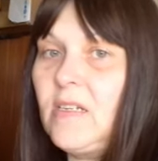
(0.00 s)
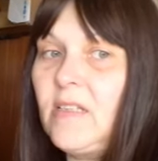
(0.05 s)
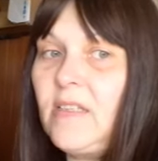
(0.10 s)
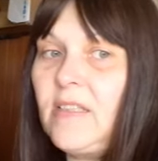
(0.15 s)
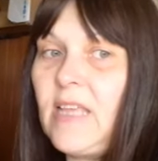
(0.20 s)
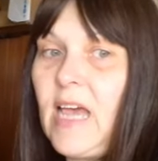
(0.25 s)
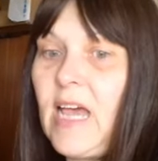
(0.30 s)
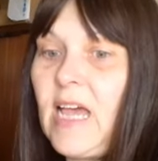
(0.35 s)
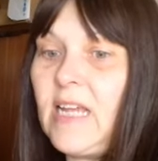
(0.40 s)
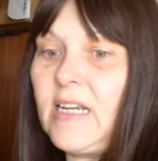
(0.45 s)

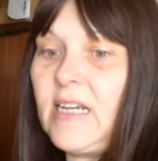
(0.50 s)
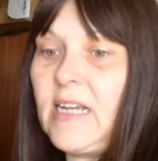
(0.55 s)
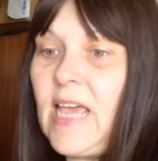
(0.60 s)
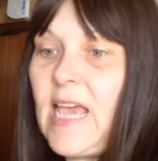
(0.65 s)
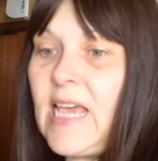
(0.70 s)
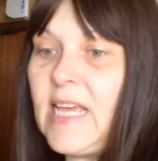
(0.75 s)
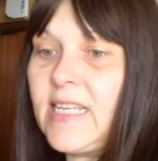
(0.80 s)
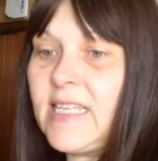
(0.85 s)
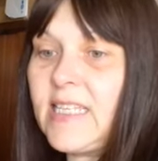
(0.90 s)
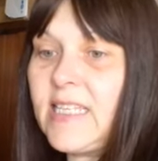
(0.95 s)
than
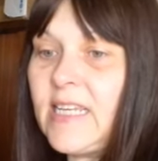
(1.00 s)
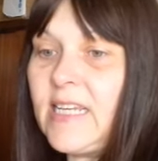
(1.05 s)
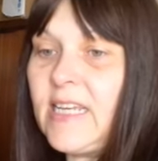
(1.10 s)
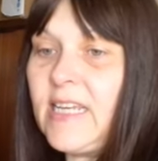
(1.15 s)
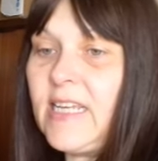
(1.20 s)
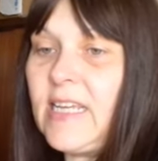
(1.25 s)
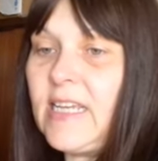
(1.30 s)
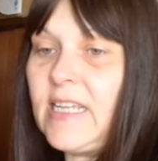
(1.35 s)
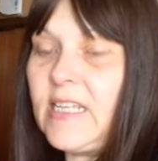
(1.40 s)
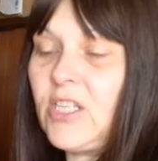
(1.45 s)

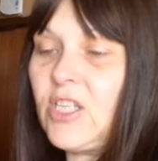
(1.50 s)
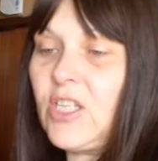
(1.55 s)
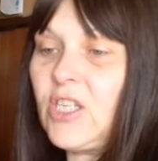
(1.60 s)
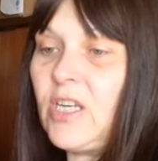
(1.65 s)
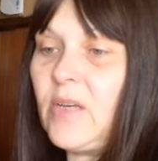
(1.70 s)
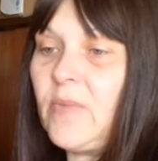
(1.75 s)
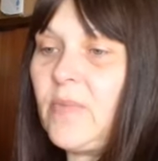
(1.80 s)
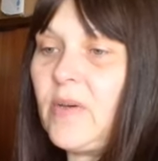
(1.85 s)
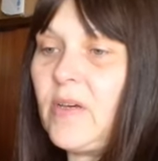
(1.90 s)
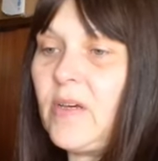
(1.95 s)
Etsy, it's
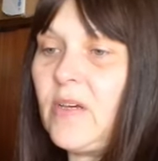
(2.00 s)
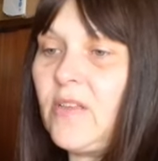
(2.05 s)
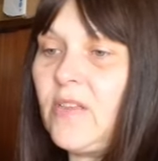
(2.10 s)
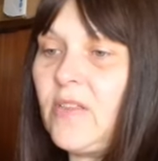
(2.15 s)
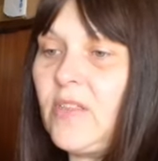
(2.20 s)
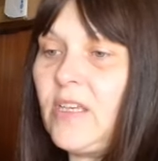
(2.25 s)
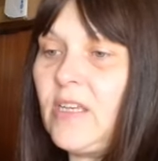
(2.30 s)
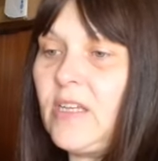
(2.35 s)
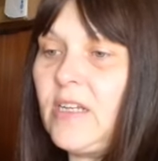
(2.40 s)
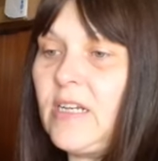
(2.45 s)
cheaper
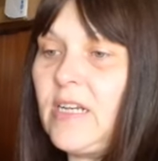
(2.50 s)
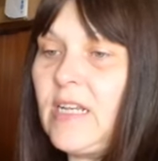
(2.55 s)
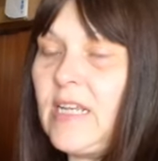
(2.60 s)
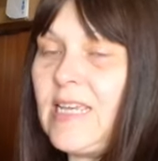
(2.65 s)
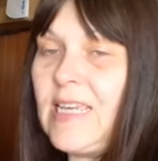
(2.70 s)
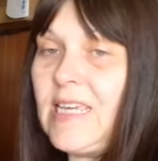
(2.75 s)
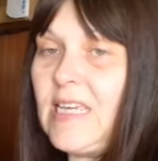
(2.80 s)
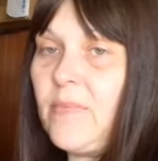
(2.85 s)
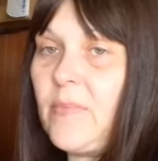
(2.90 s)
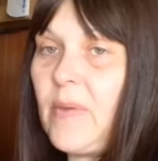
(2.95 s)
than
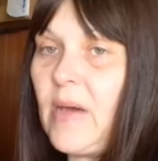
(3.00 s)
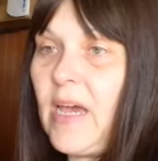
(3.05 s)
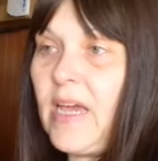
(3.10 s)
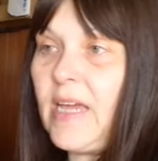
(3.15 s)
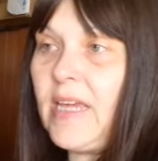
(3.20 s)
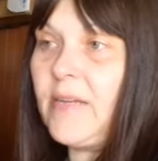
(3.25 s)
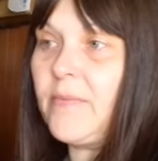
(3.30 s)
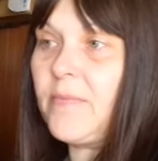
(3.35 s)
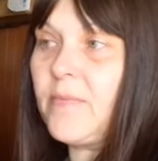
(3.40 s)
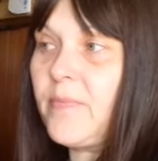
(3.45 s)

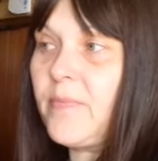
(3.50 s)
eBay.